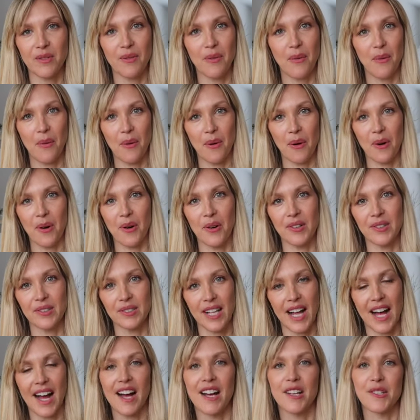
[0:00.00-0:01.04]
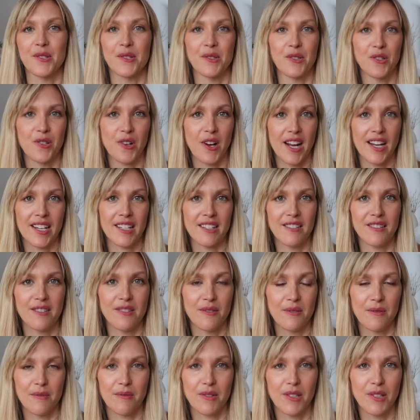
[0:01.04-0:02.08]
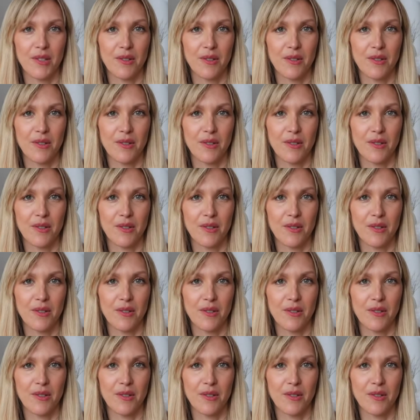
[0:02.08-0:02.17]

for her glass or trying to,